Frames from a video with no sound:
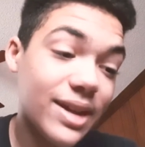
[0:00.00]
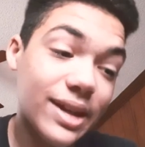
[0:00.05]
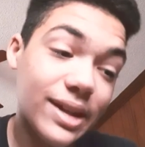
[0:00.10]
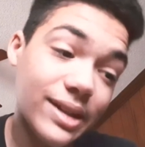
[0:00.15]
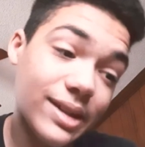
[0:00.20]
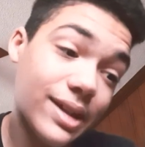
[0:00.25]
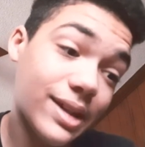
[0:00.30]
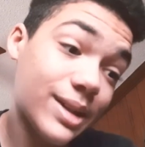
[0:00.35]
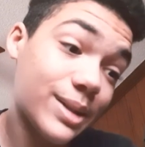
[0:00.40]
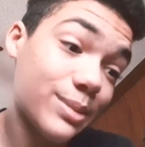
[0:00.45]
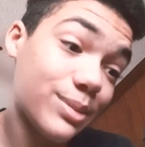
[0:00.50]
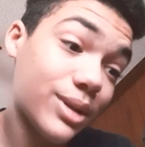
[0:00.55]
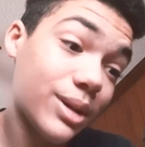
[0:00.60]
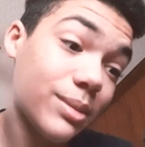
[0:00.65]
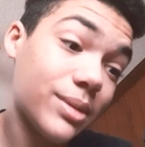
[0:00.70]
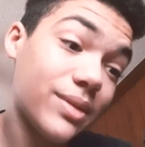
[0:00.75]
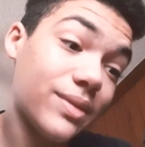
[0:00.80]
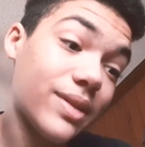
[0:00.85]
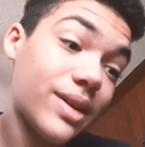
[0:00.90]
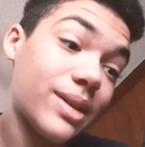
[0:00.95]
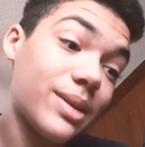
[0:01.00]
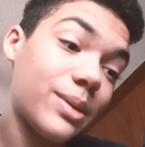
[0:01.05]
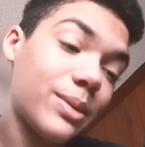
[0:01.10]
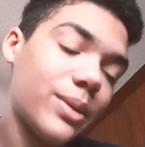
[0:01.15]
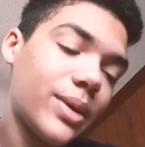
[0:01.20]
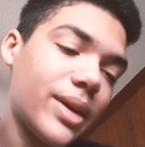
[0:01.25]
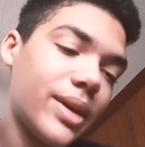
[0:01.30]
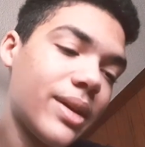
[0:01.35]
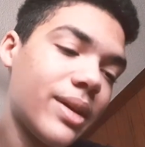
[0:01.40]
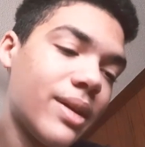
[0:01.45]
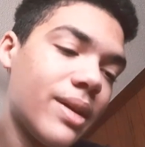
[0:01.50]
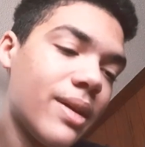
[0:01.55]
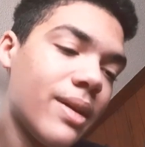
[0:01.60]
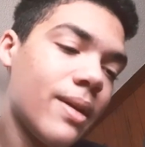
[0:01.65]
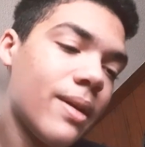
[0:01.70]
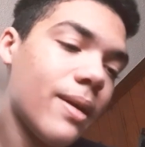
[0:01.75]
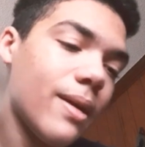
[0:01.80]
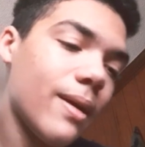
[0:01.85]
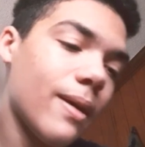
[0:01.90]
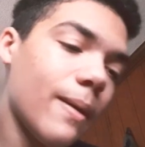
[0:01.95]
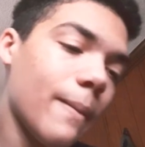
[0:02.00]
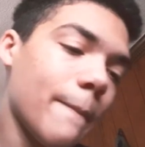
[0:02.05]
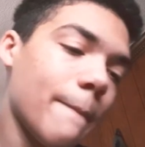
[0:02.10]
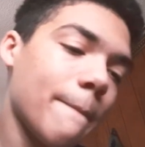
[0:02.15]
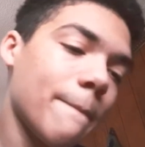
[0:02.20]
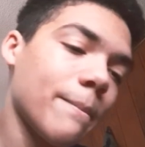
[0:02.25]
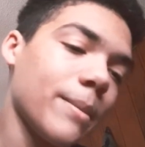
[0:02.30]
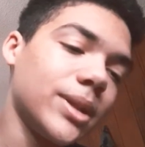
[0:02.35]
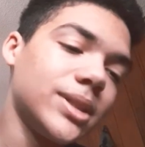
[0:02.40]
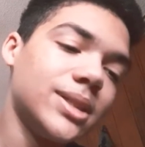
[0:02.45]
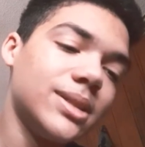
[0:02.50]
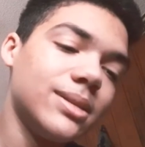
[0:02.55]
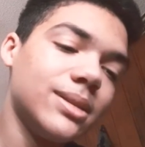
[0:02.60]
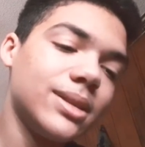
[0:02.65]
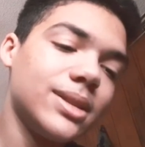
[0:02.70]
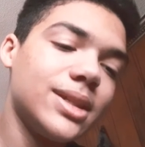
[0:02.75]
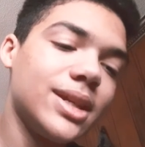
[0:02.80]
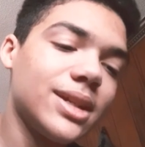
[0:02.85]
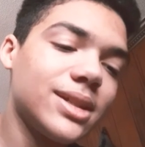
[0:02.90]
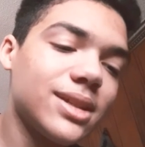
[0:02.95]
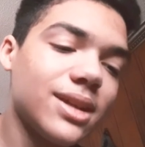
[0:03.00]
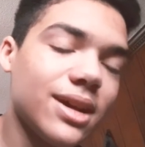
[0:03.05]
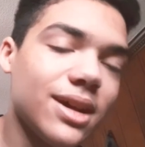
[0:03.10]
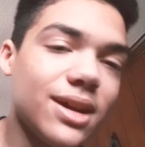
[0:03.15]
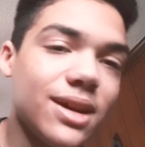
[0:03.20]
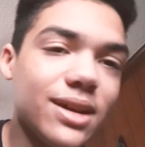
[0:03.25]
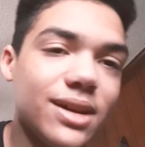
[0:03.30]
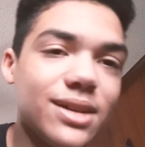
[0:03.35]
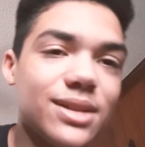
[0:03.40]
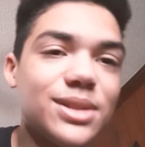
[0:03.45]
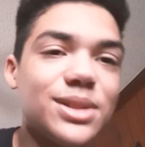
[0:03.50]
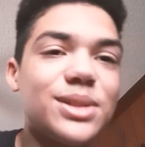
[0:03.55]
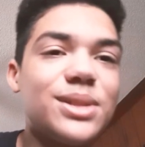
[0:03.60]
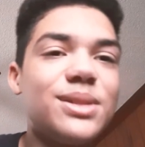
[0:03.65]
I, I could probably find a way. Uh, my TikTok,